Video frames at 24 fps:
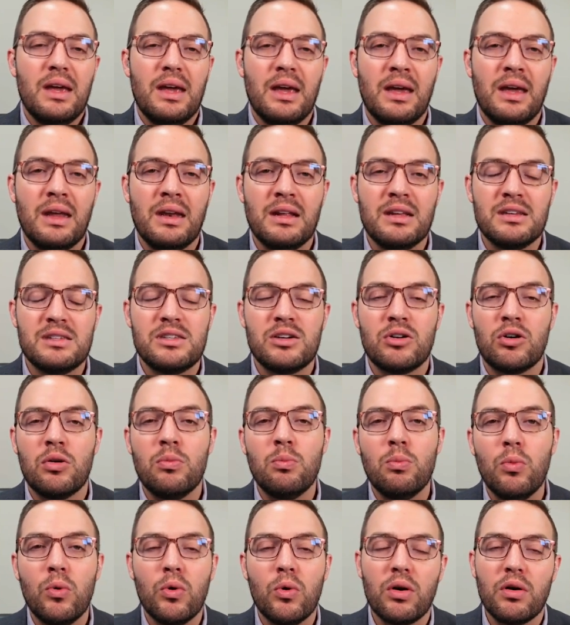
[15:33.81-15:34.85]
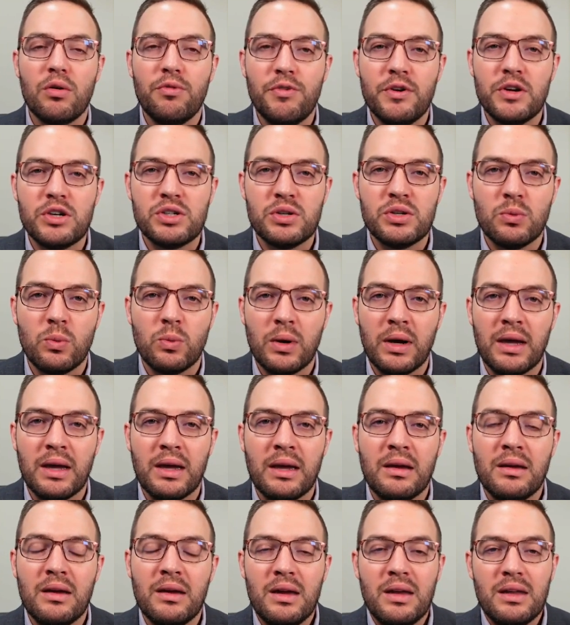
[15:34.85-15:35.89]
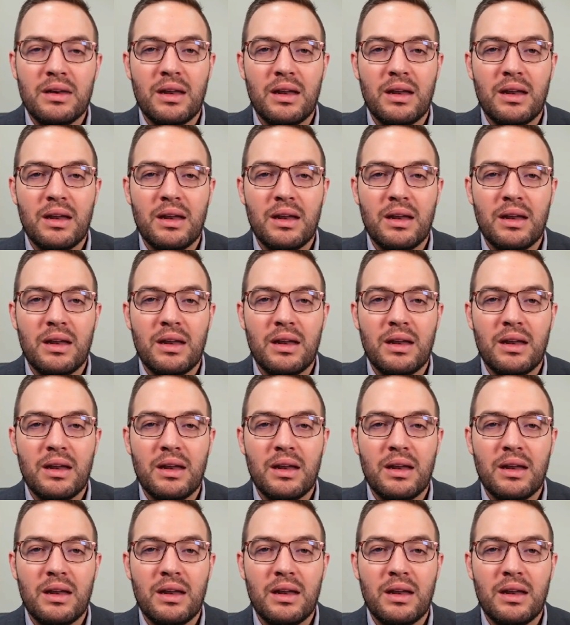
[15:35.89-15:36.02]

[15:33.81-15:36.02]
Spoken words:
And is there a more efficient way